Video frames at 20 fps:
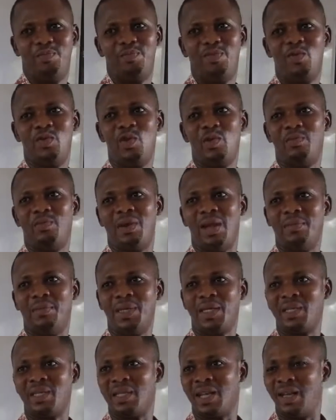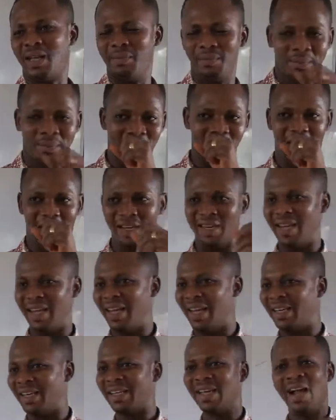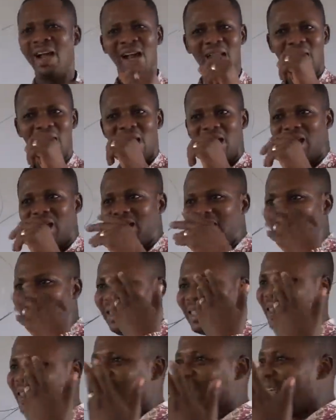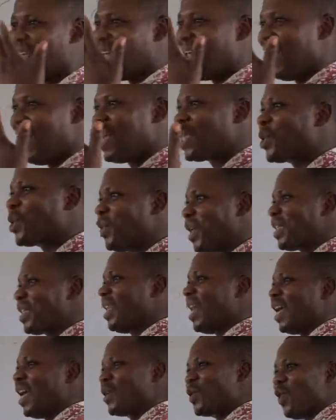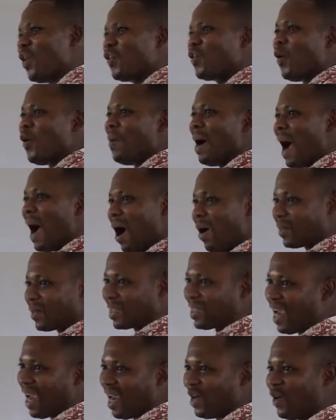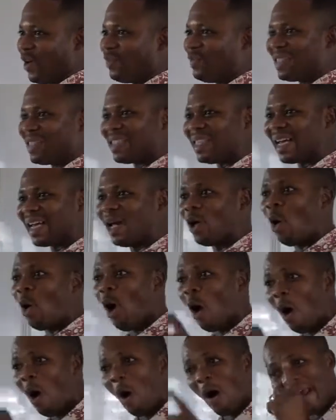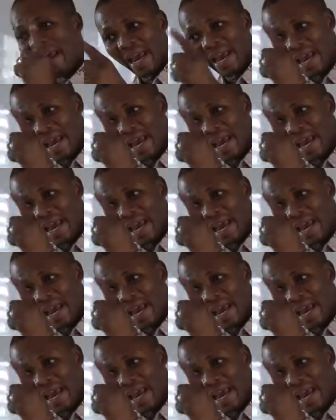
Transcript: You replenish at the end. It's a straight line drawn from outside of a circle or a